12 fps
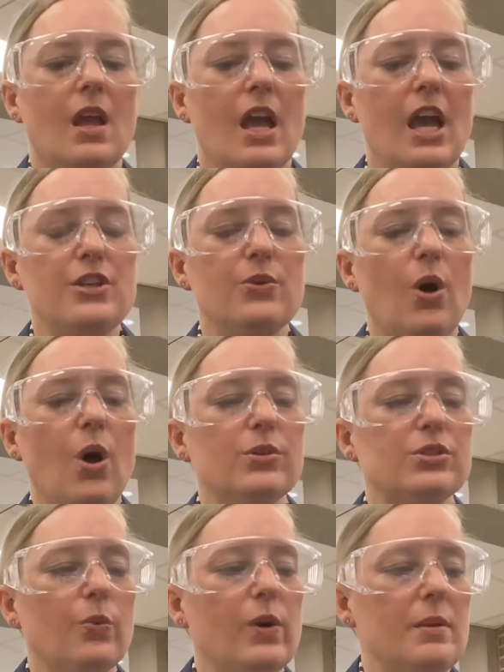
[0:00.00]
And you
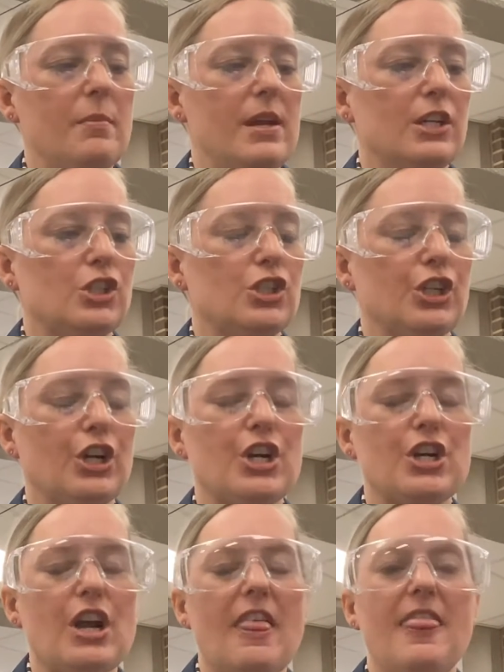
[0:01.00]
also want to make
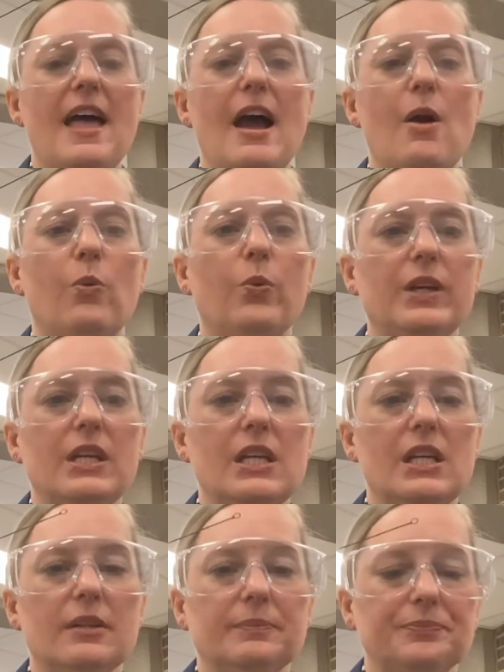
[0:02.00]
sure that
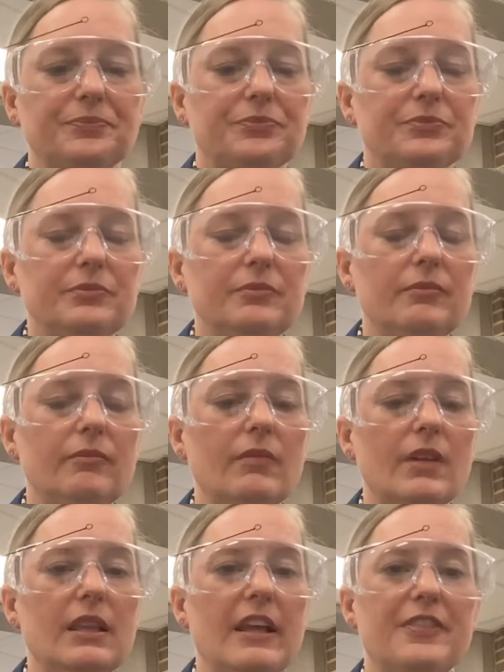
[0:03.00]
we
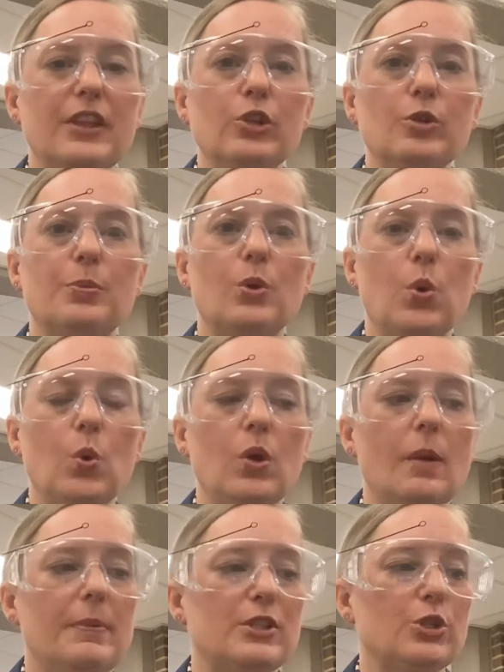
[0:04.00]
let the loop
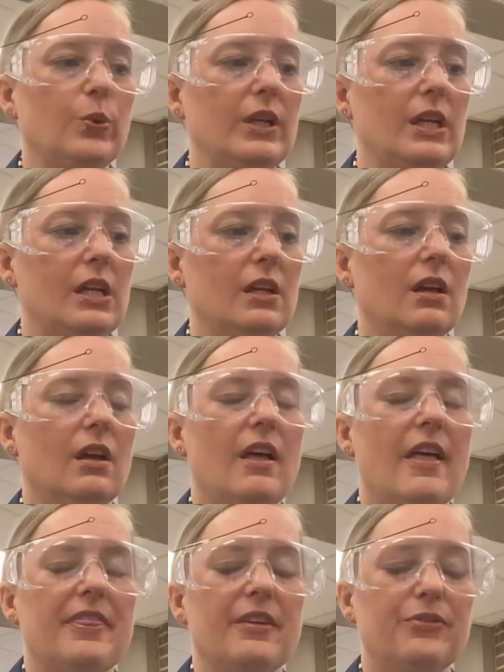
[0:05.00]
cool between
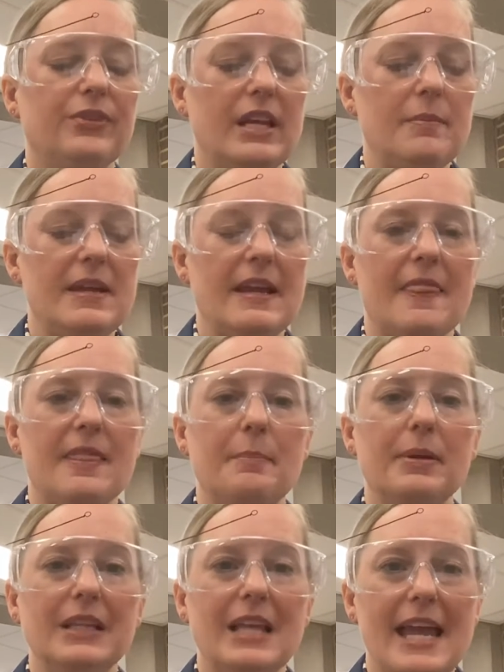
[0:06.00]
the flaming and the
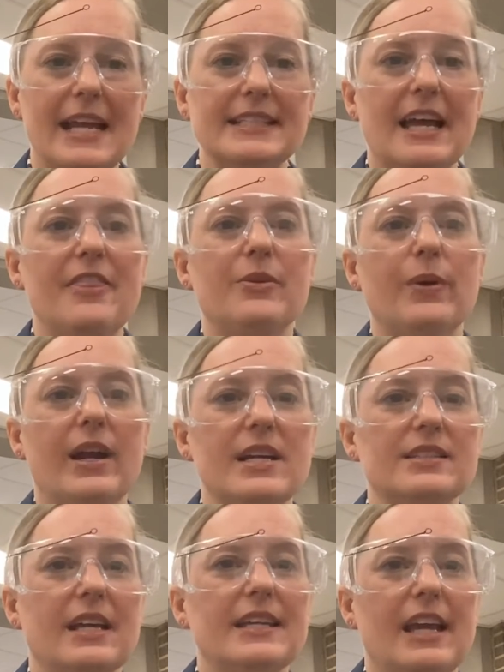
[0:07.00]
plate.
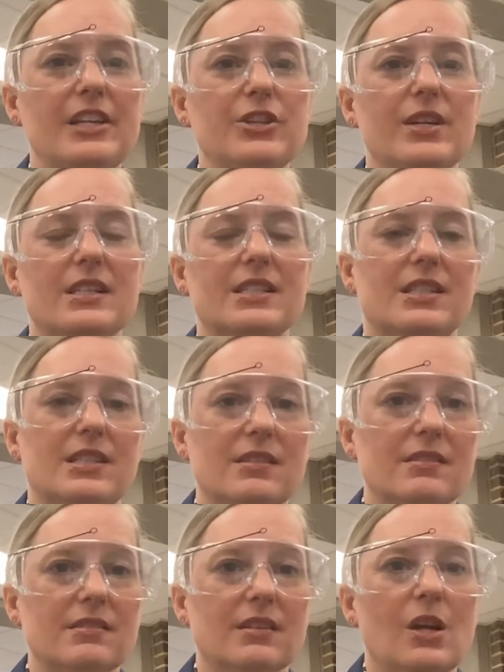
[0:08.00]
Otherwise, again, you hear
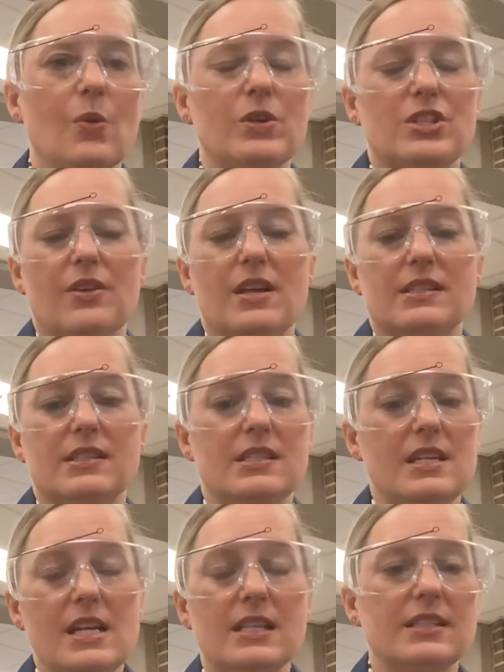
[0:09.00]
which are the
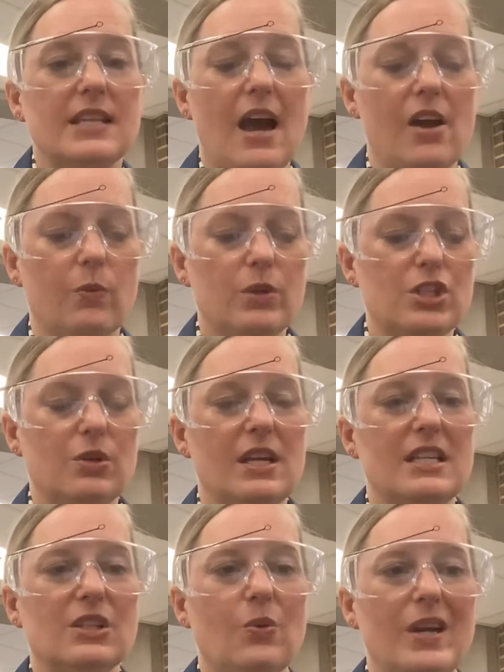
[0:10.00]
snake sound, which
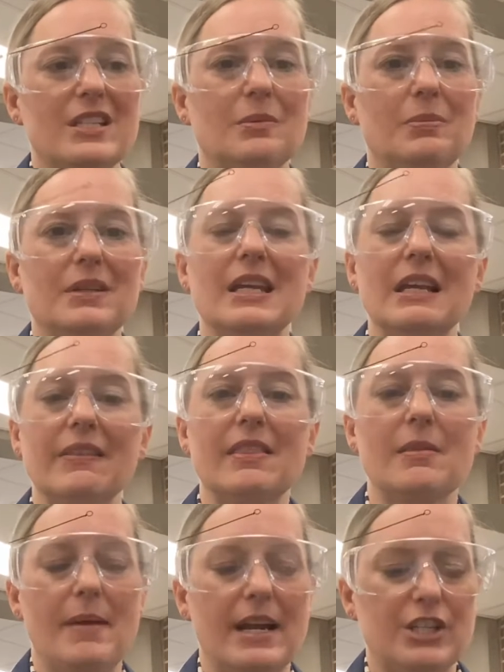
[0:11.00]
is going to be killing
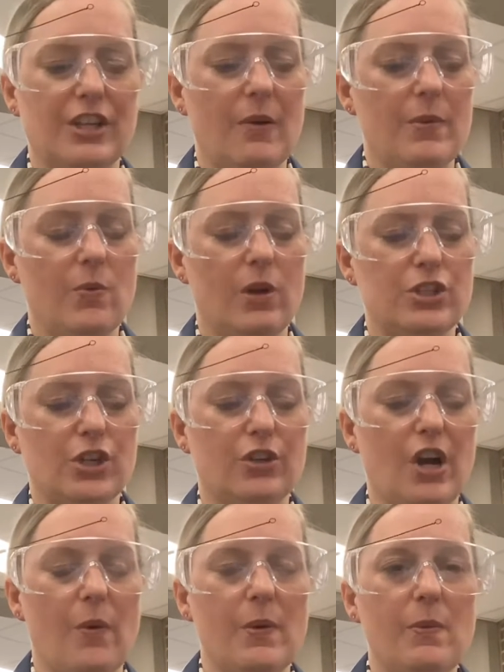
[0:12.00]
the bacteria that we want to
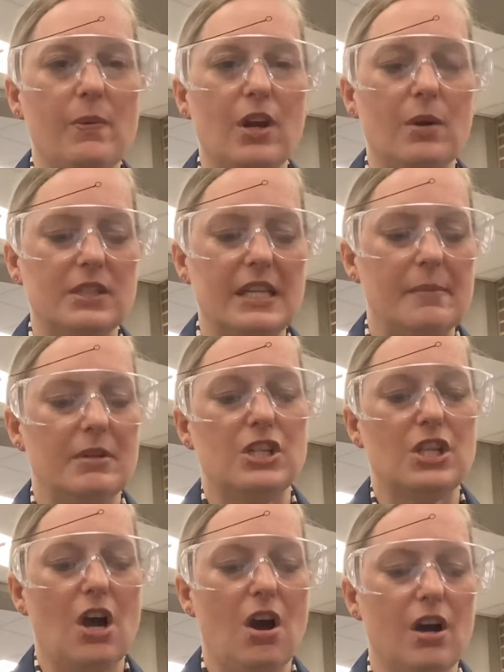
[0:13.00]
grow, and we would damage
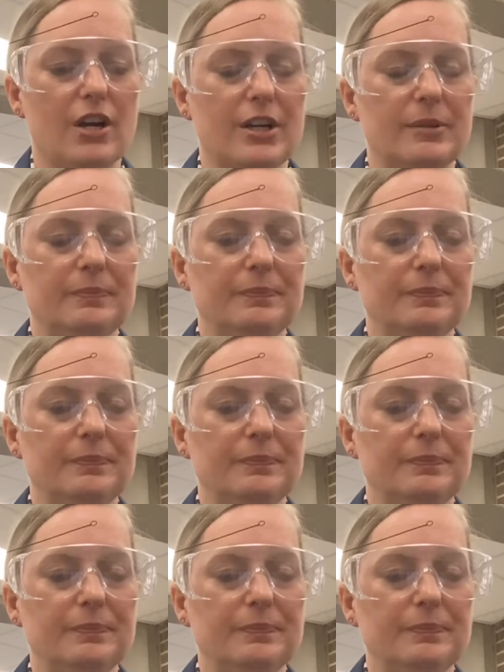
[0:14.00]
the agar.